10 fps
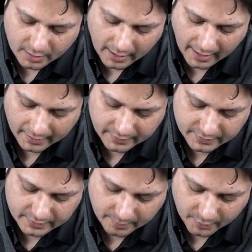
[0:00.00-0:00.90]
and
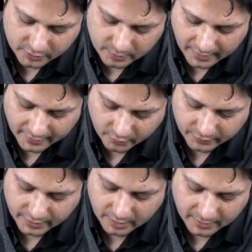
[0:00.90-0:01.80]
this is the proximal end of
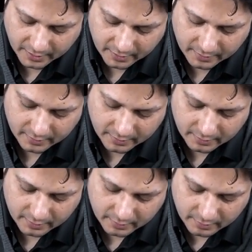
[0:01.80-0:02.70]
the tibia
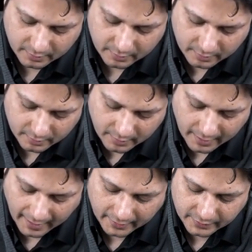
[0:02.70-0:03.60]

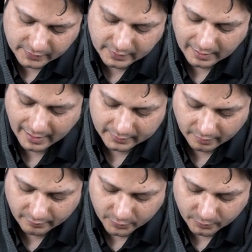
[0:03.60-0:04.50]
and this is the
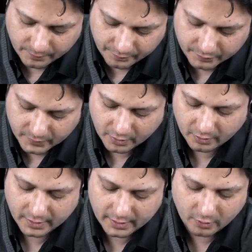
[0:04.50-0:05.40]
lateral view,
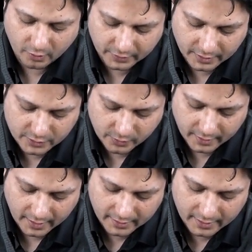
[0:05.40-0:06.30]
alright, of the knee joint.
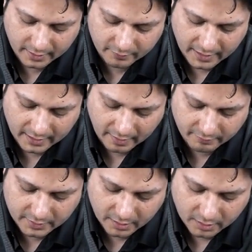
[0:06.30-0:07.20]
And here we are
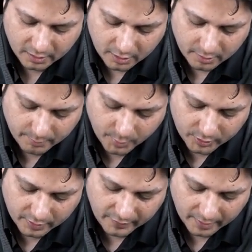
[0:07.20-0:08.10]
having the
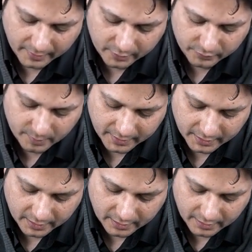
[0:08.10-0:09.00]
broken fragment of the
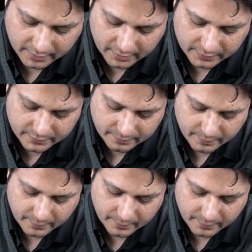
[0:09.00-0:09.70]
patella like this.